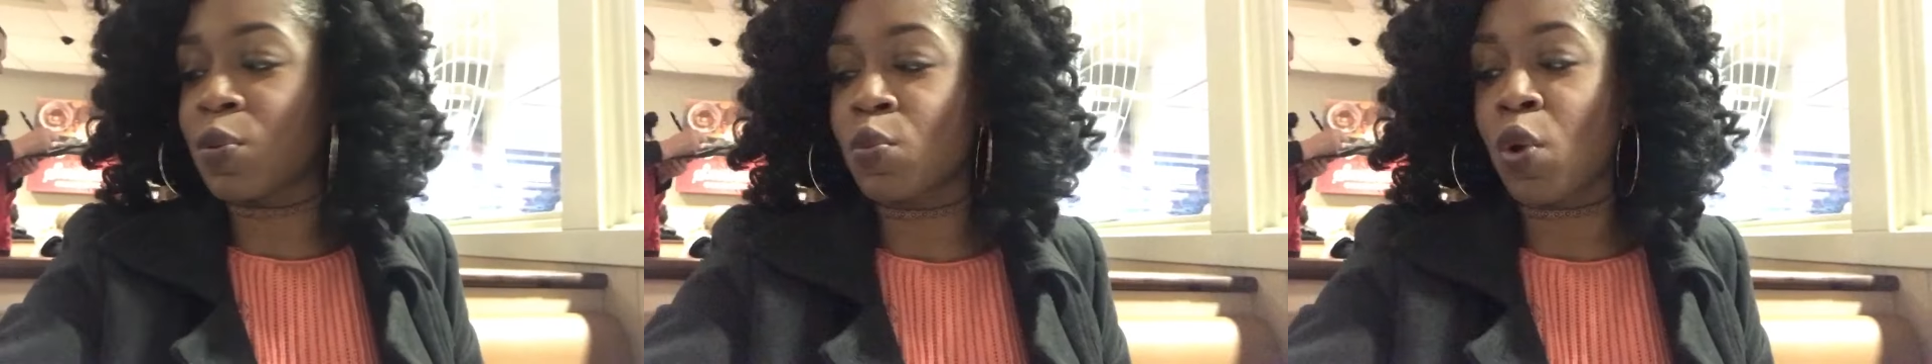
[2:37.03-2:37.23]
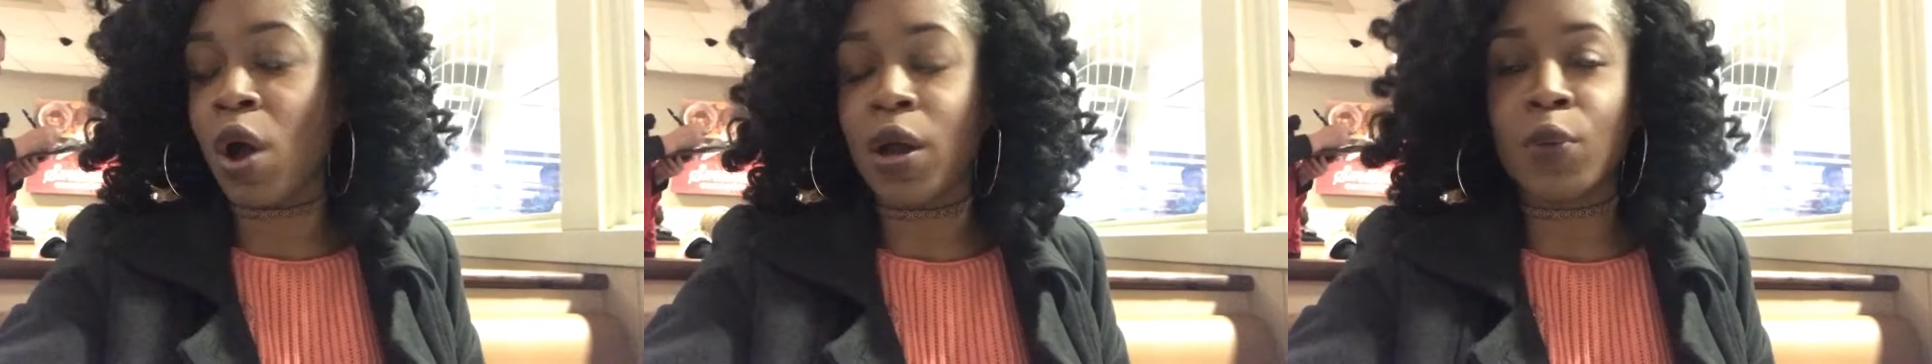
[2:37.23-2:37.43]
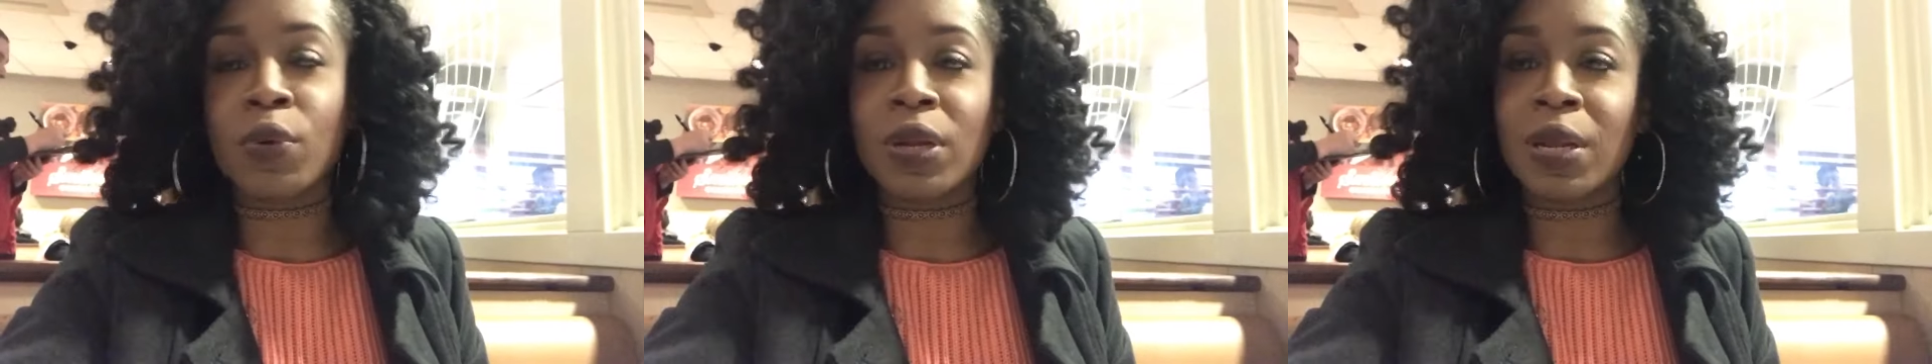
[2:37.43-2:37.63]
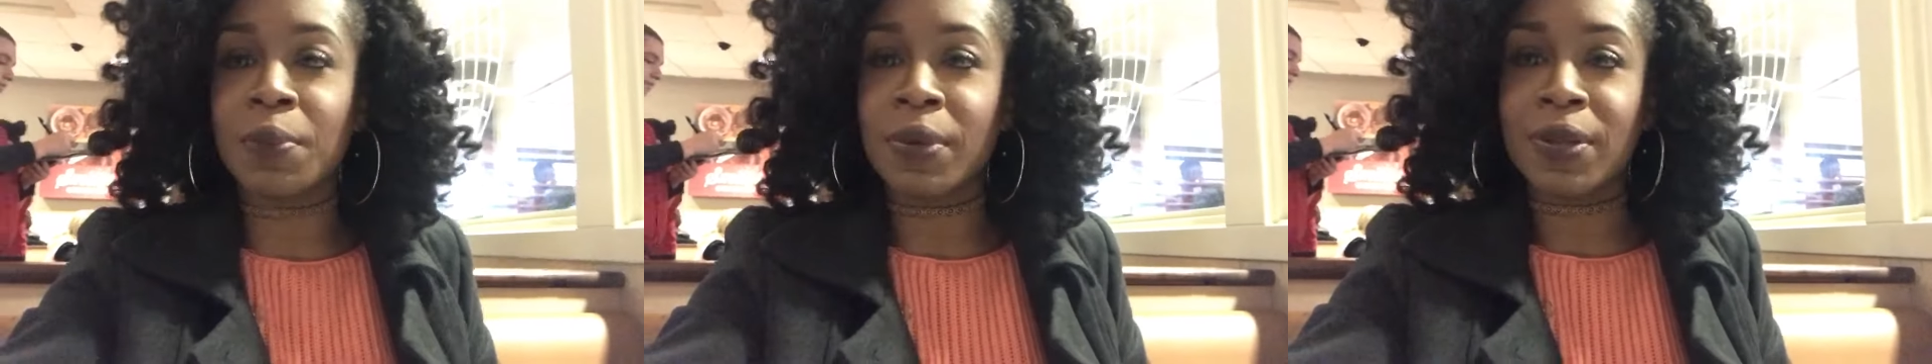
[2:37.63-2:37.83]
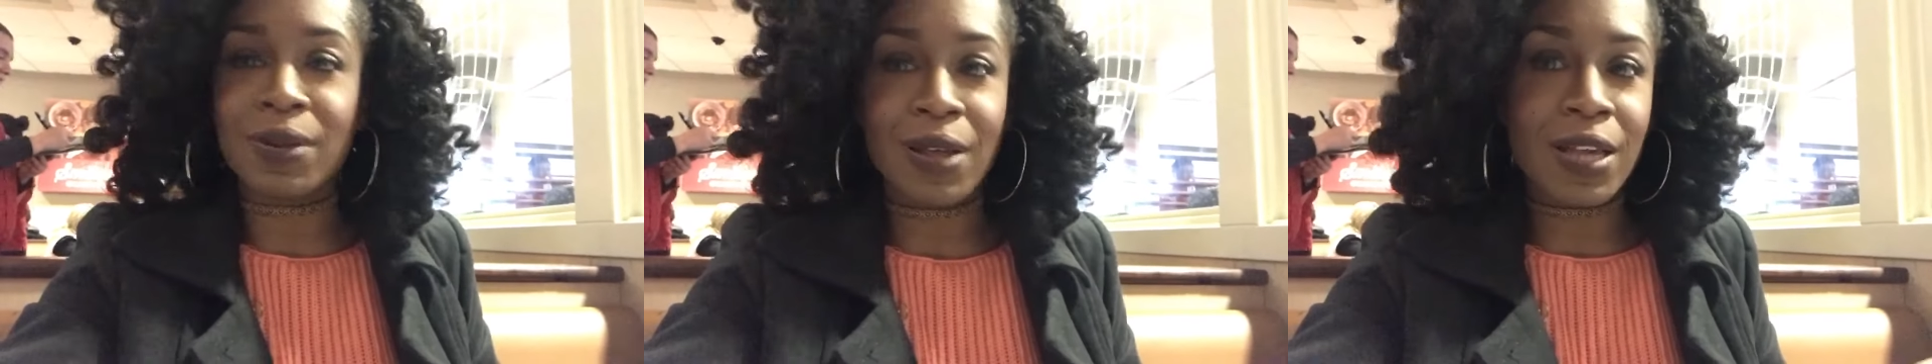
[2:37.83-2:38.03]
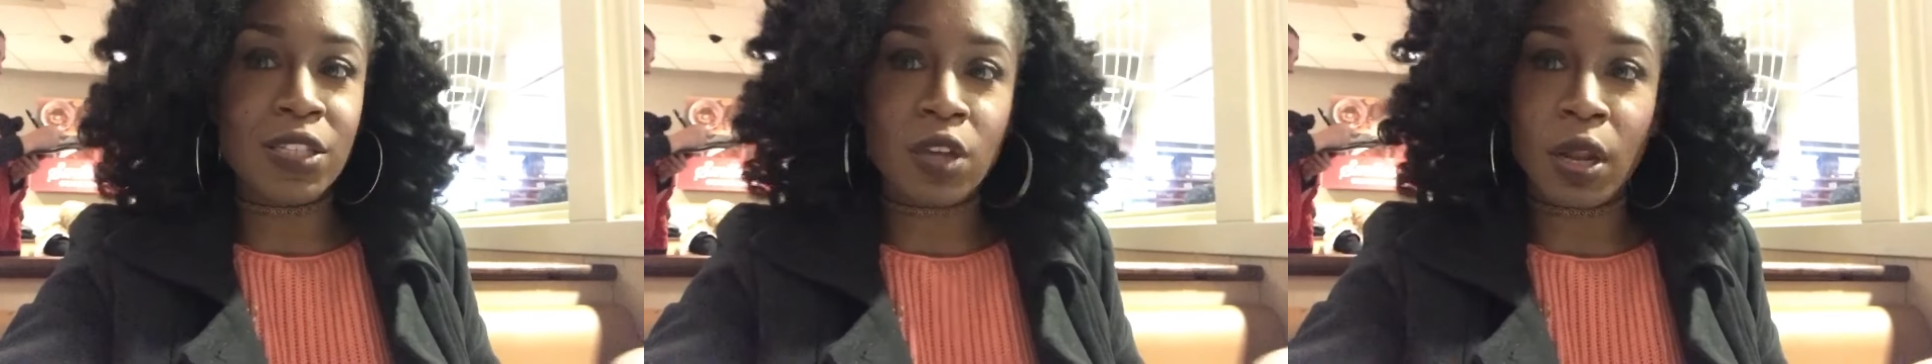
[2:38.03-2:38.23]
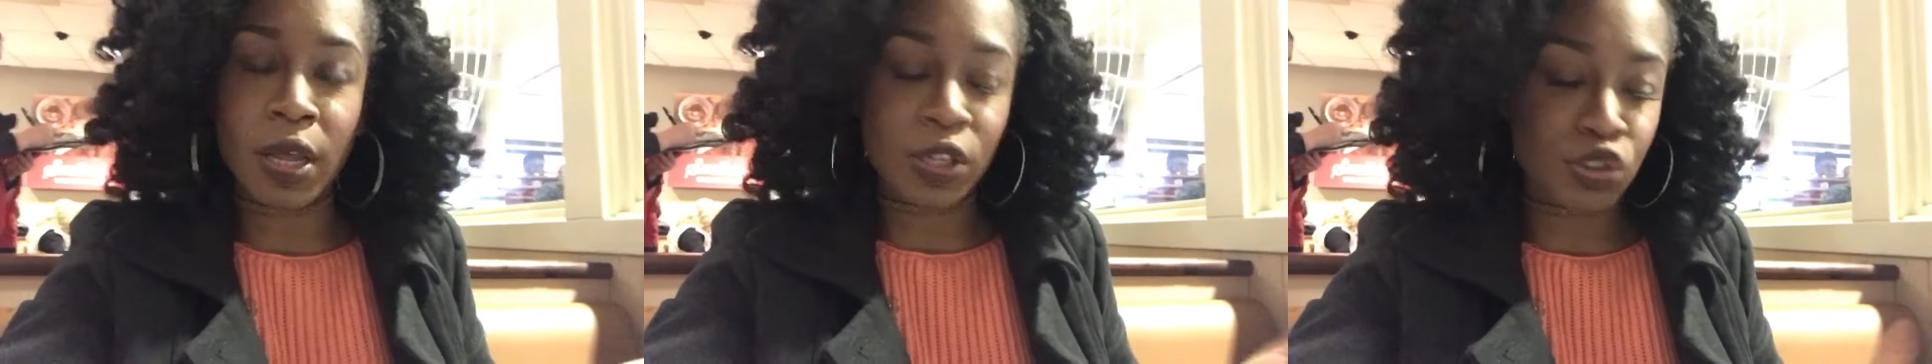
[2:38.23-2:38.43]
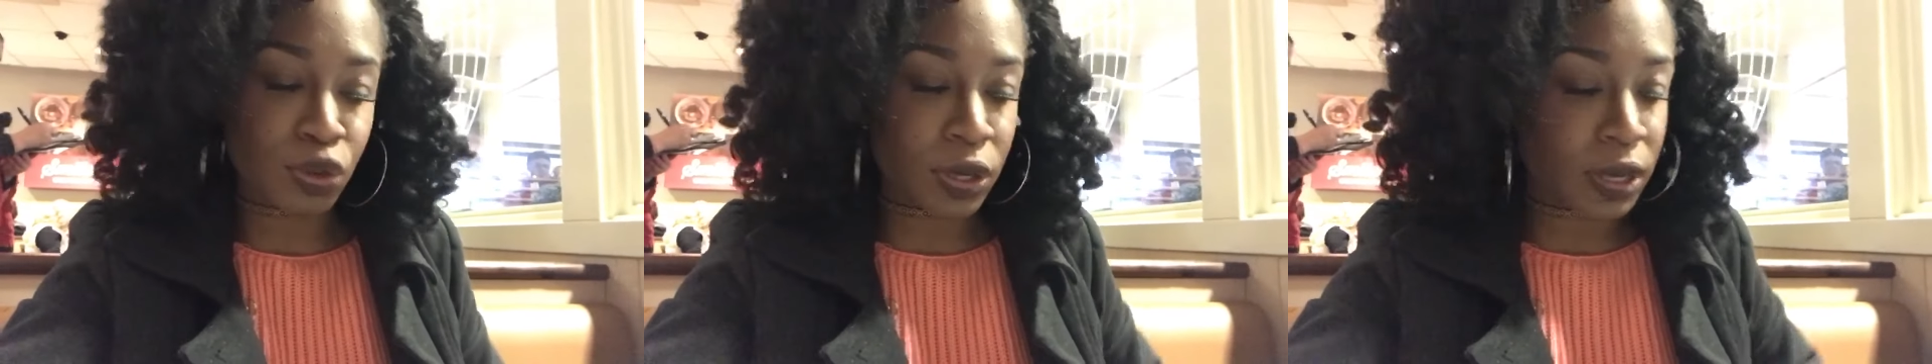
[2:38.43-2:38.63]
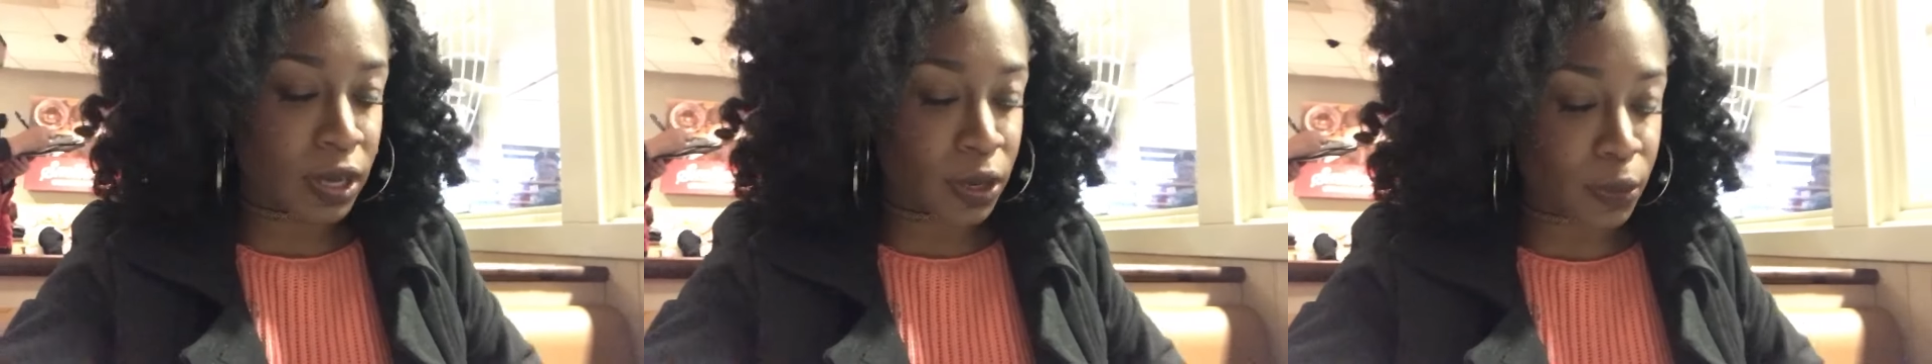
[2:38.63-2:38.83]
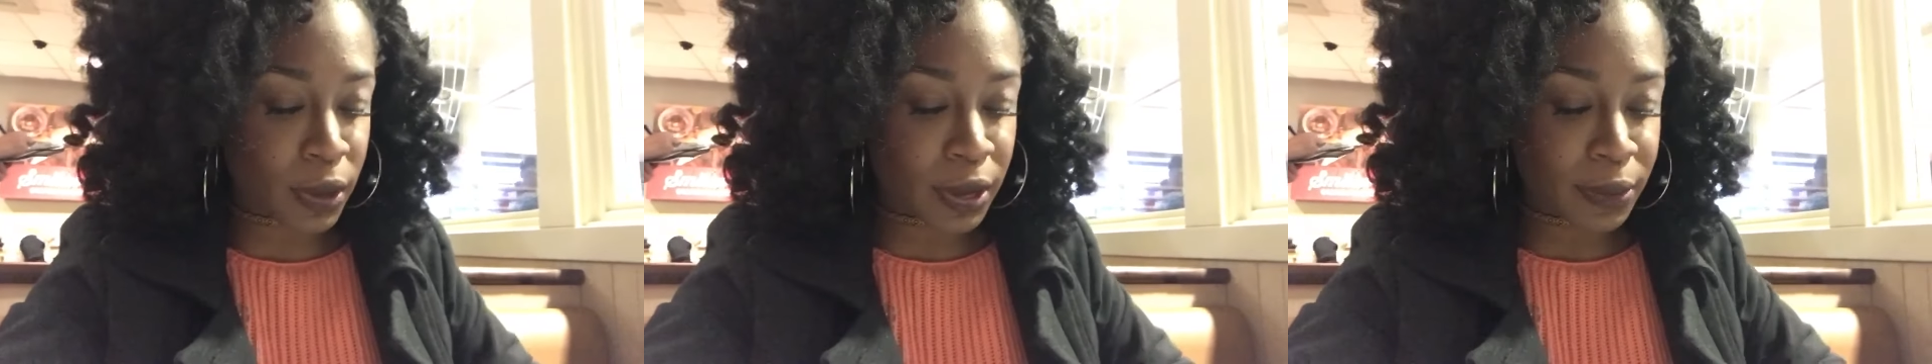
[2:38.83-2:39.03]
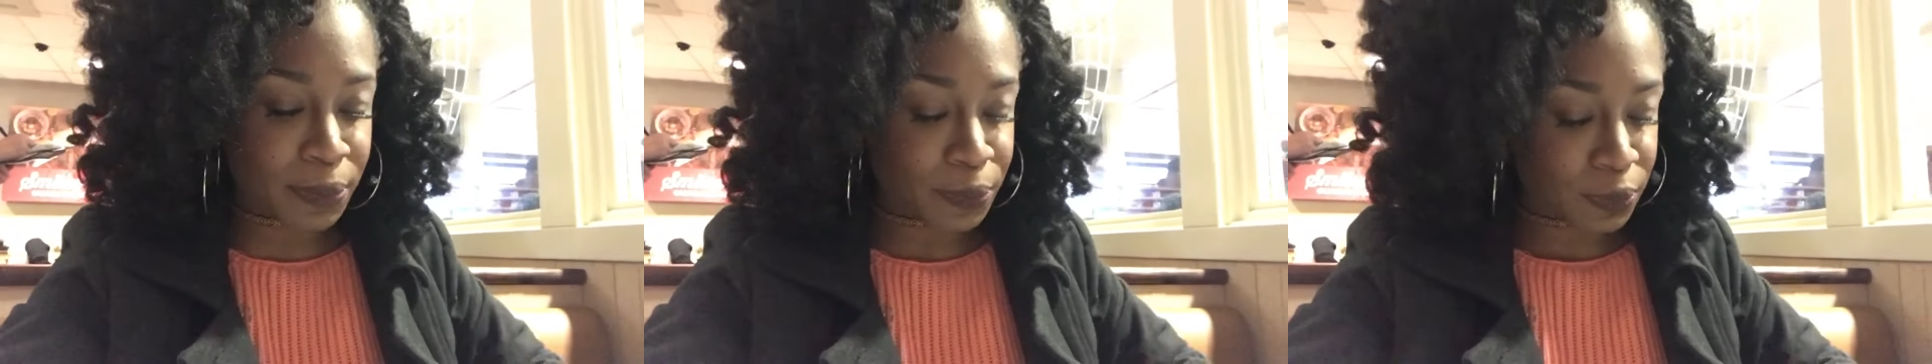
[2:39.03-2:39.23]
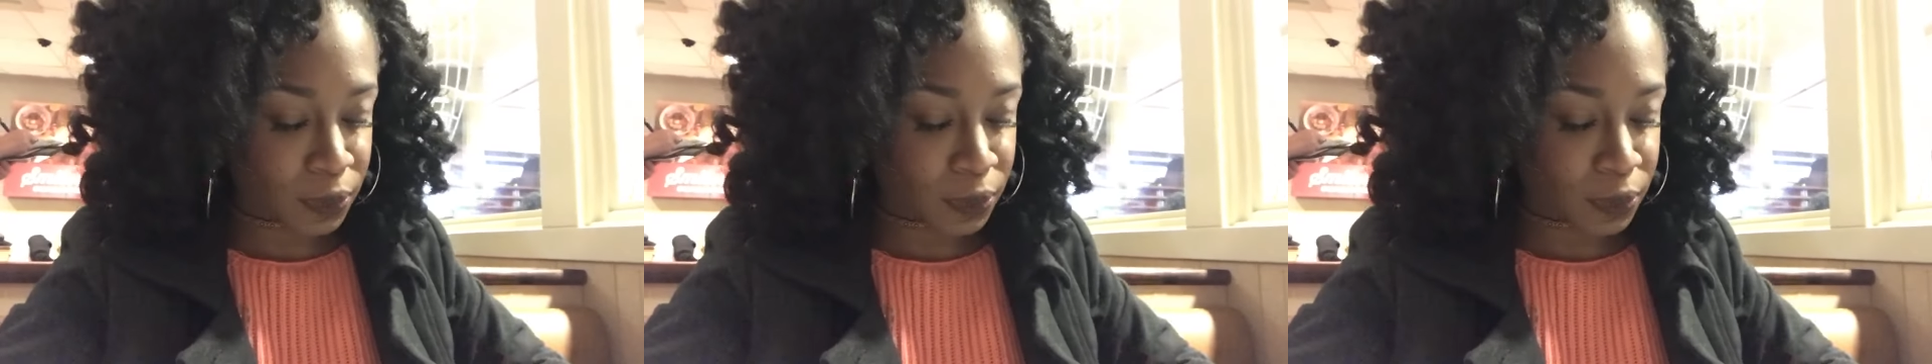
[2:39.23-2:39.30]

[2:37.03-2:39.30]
water with lemon. That's all I drink anyway.